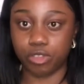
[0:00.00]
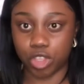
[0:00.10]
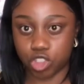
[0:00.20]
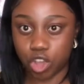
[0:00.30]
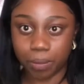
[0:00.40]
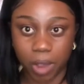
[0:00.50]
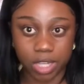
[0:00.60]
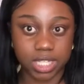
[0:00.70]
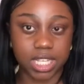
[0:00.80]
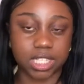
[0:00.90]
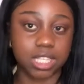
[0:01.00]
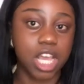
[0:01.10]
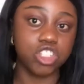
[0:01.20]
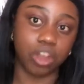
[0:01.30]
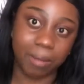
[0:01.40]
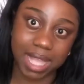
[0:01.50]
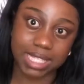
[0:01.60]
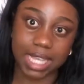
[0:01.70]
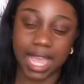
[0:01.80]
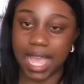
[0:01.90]
the top part is
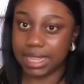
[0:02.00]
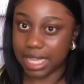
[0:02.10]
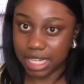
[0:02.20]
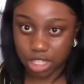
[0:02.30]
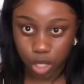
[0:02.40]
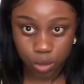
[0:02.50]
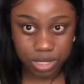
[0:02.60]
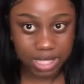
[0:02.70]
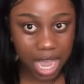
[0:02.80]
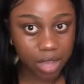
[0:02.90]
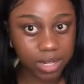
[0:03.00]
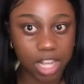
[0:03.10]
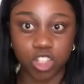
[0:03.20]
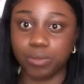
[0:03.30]
dramatic, and then it goes down and your